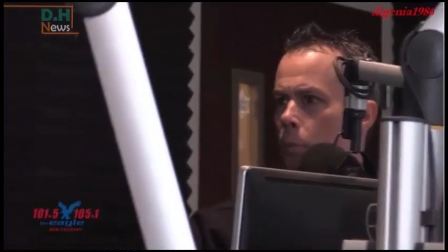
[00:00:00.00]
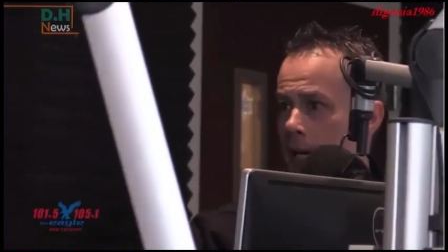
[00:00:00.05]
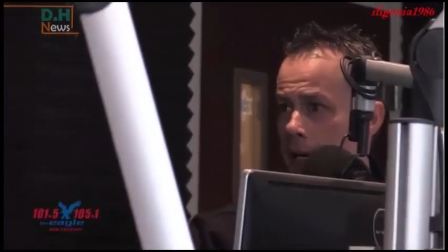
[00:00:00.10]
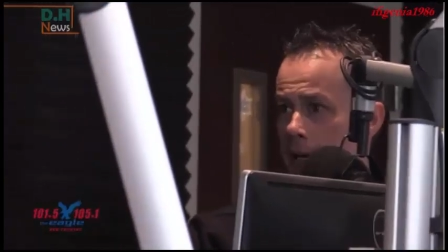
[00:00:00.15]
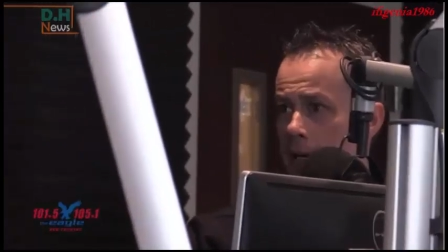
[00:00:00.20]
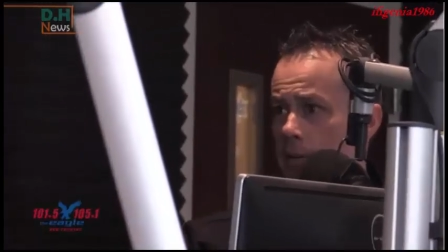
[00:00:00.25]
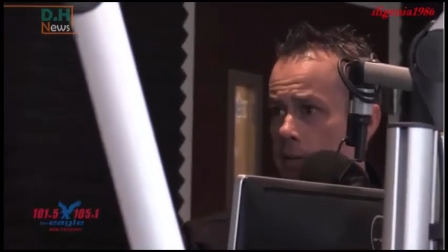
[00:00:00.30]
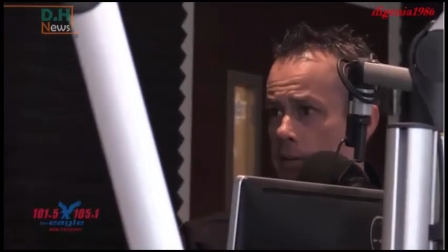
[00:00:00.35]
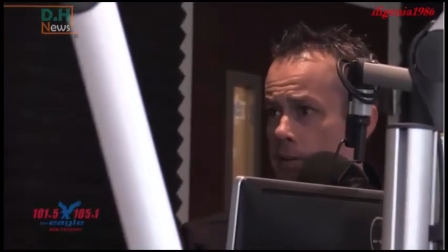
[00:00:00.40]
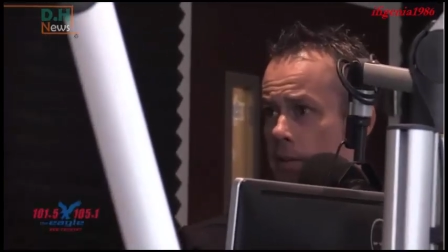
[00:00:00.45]

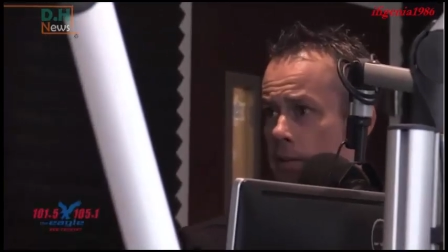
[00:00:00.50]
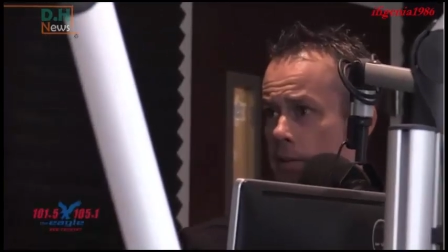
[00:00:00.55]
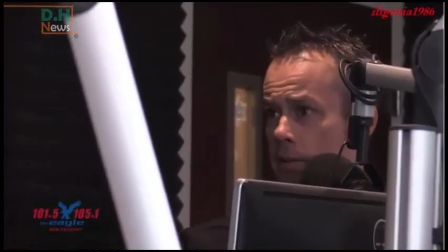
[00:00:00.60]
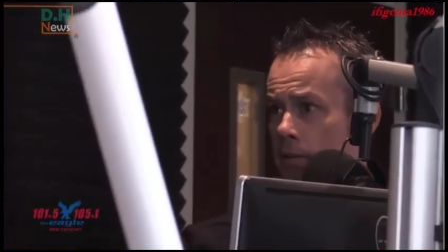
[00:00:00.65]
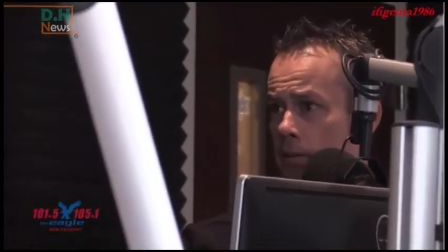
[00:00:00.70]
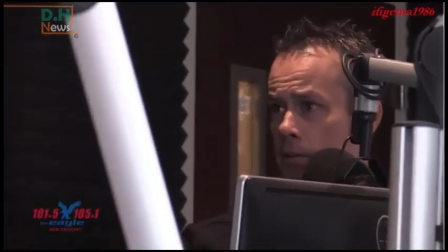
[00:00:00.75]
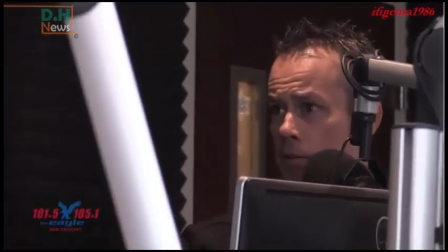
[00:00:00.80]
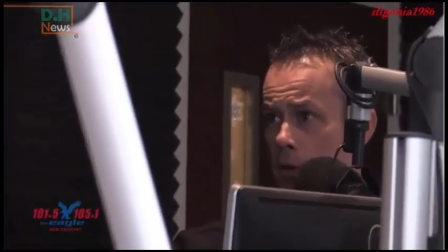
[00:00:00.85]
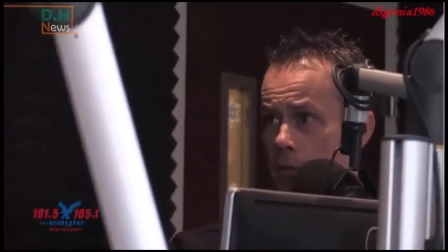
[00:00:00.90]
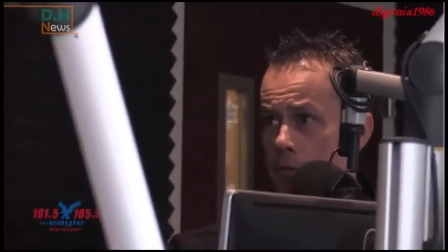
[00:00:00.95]
winningest
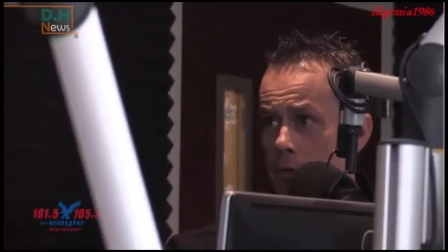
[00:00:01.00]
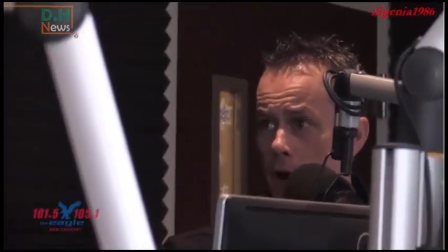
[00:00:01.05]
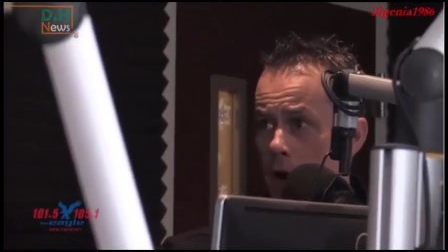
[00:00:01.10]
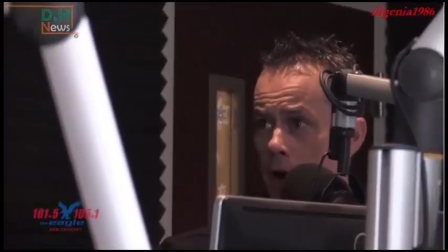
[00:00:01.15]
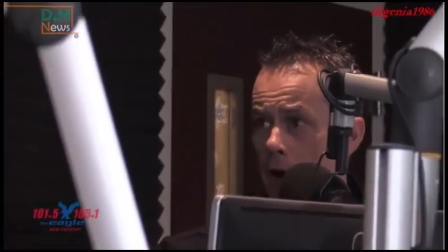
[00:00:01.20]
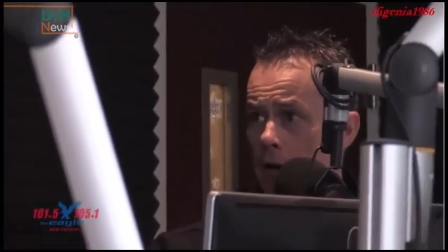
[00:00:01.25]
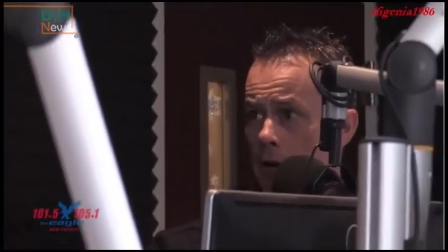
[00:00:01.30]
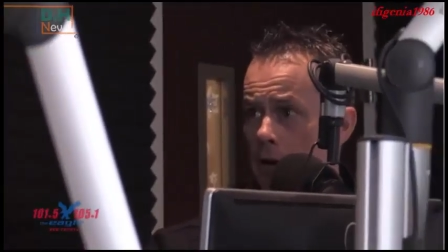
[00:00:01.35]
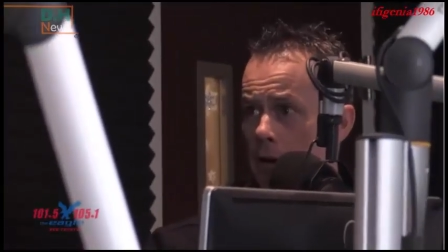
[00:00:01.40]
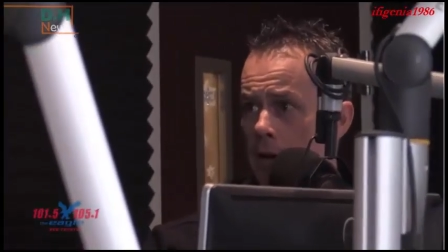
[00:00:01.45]
so
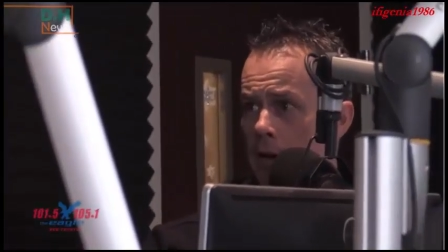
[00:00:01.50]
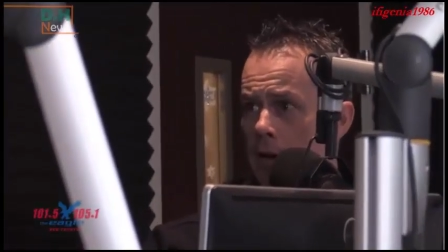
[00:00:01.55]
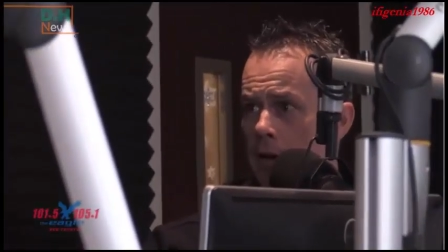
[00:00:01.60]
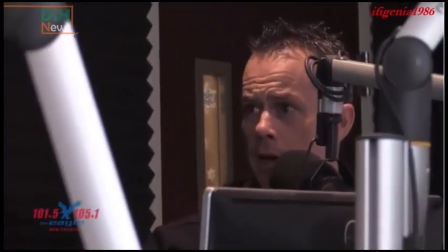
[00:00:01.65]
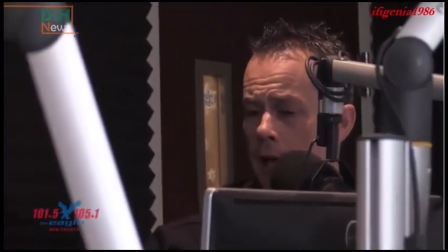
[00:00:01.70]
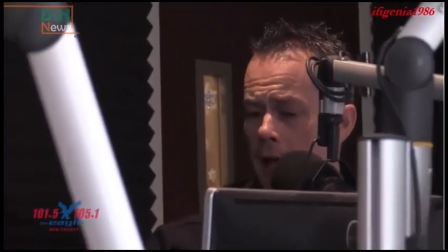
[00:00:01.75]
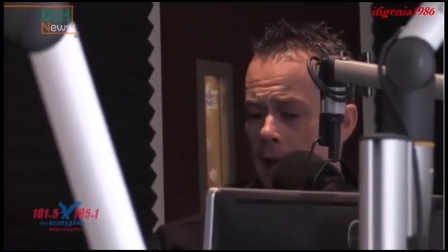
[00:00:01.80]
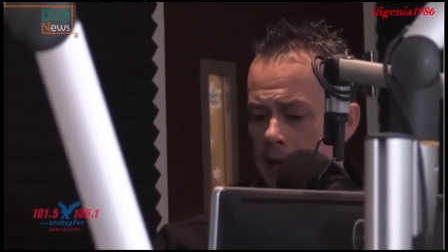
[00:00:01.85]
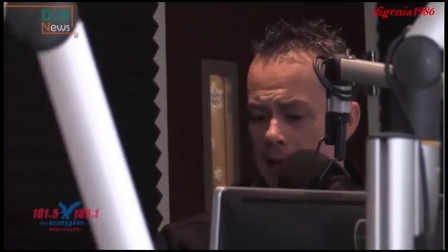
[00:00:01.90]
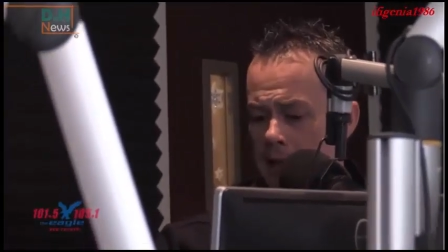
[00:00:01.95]
far? Yeah.
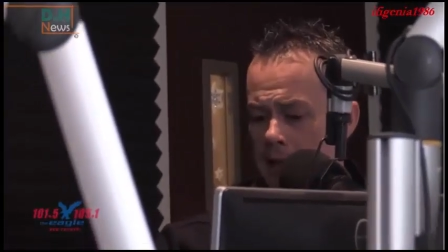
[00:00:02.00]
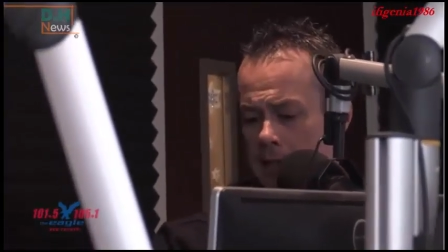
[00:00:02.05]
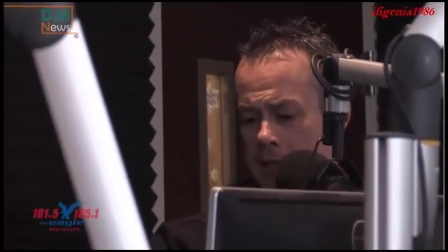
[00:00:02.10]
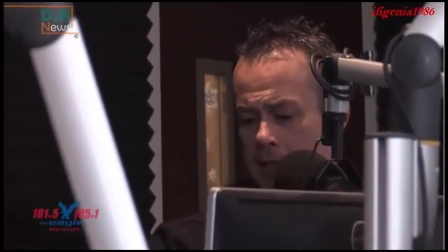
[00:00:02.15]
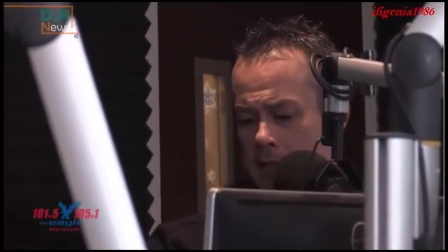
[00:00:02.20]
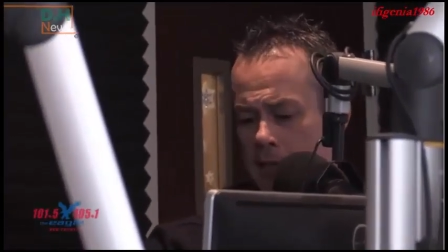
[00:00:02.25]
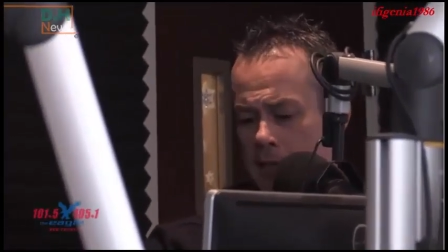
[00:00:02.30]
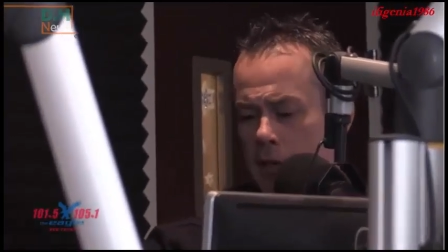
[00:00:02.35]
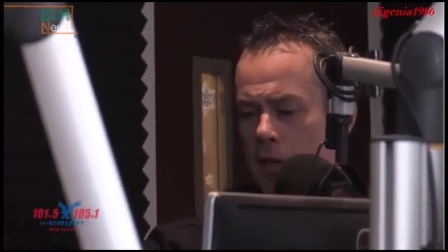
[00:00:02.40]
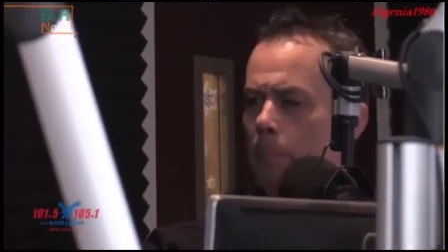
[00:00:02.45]
And
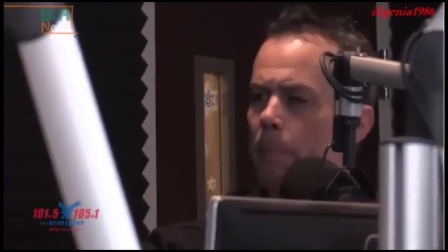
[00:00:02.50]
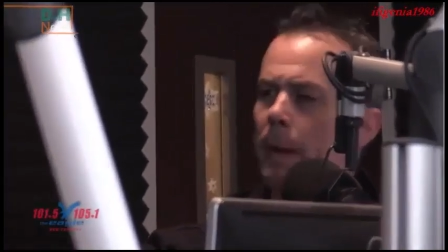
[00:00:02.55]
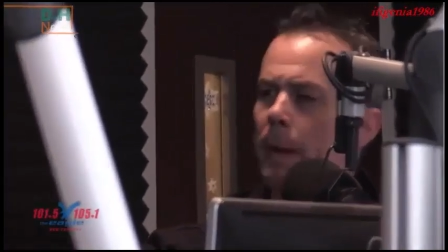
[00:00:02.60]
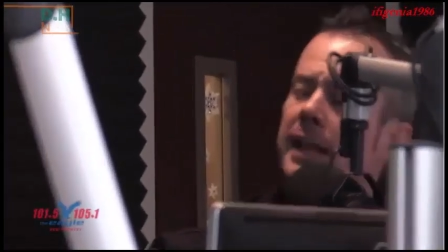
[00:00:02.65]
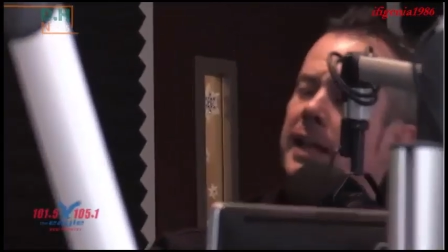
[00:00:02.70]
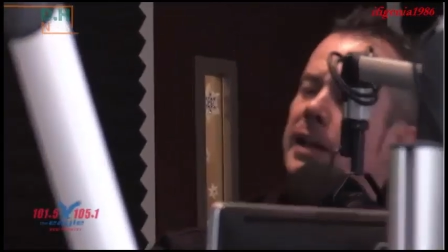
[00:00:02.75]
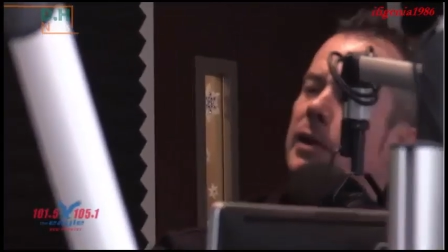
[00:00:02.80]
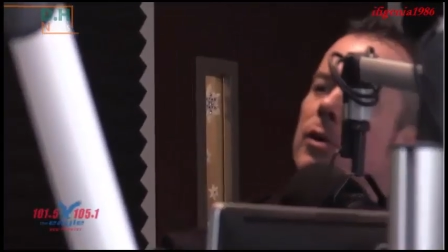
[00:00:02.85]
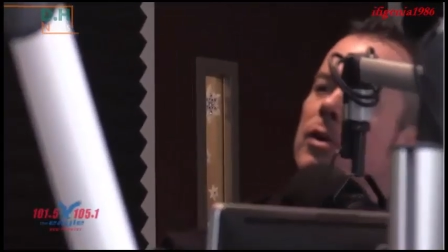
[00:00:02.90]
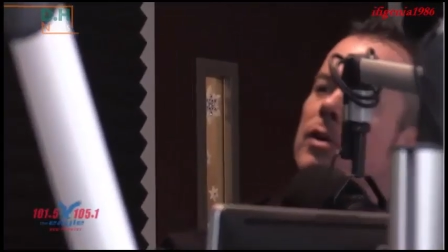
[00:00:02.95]
is there a
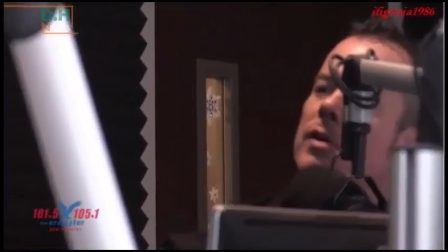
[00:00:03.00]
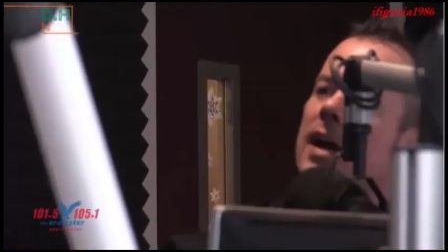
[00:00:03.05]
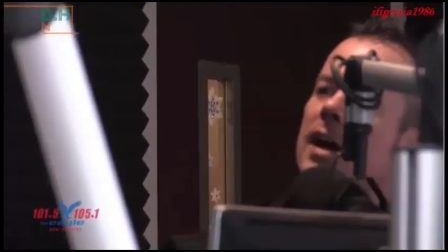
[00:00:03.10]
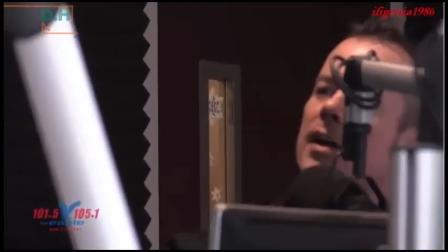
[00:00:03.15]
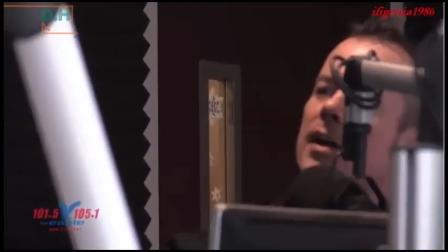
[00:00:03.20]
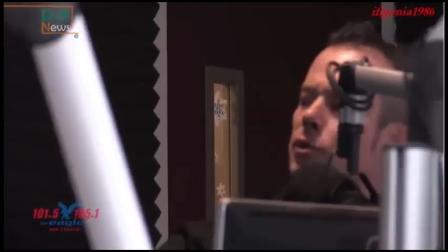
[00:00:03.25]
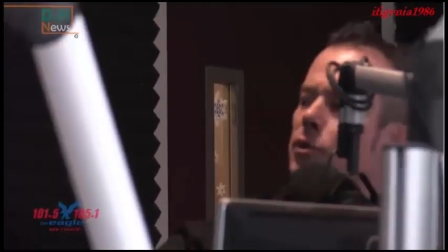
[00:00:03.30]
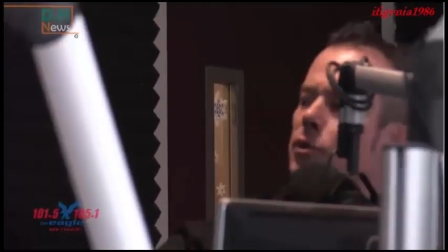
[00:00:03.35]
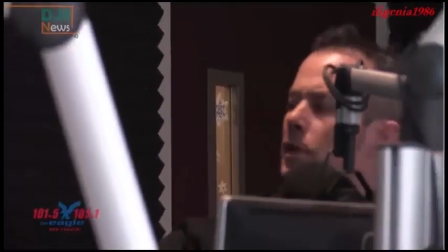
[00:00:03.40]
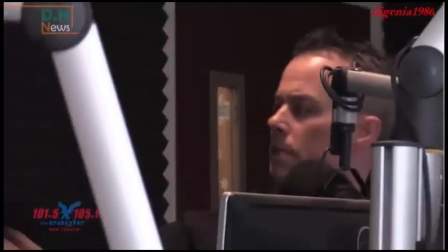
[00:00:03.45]
pecking order
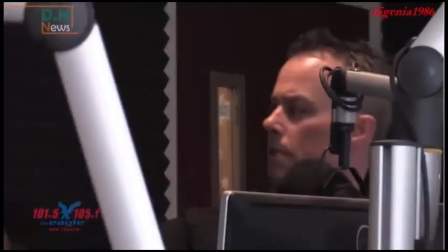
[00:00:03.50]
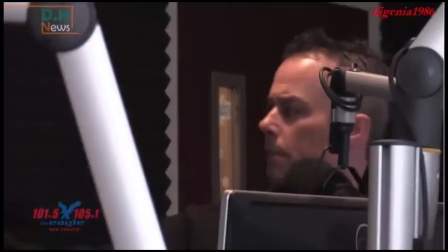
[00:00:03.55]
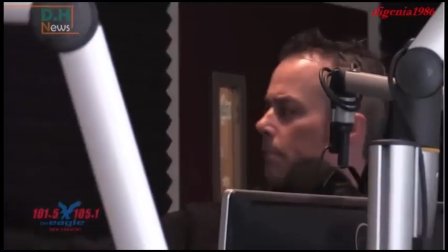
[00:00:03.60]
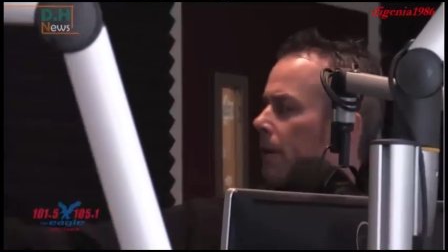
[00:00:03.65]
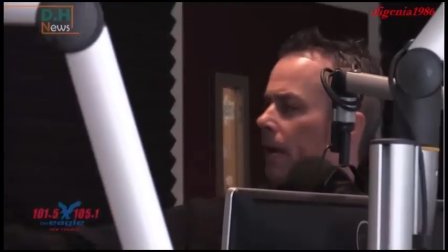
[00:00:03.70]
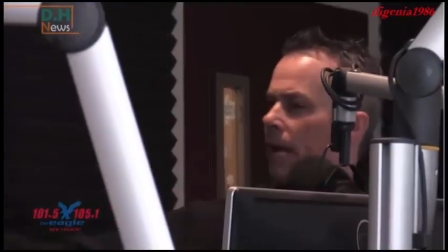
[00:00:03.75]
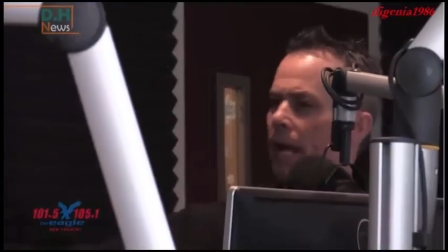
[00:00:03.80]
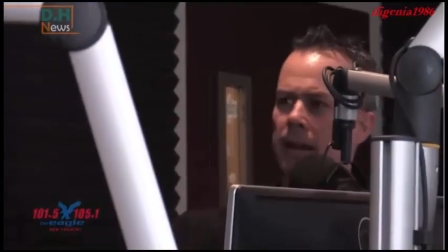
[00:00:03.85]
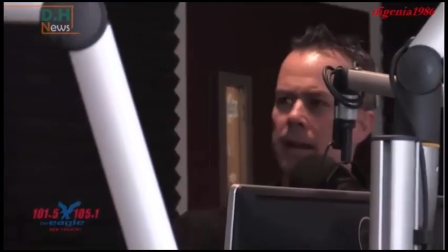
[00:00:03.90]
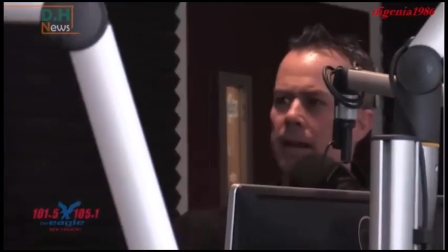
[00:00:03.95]
now? Do you get to
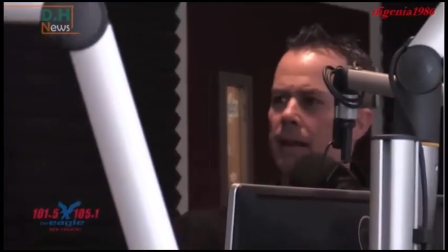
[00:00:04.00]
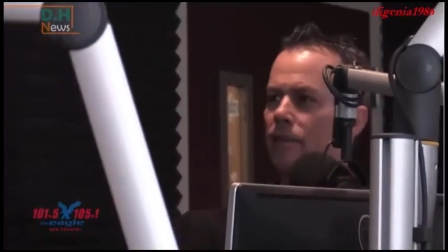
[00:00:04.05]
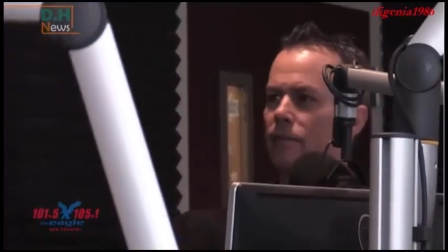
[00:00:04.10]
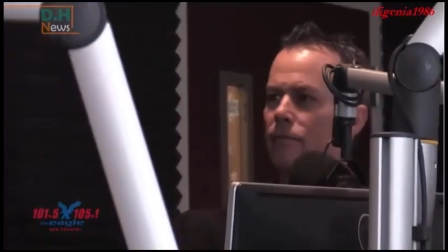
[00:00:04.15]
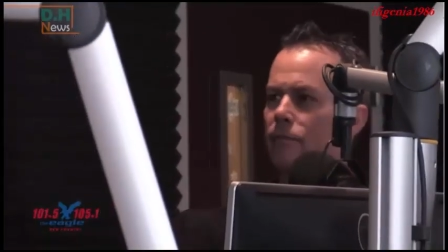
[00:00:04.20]
pick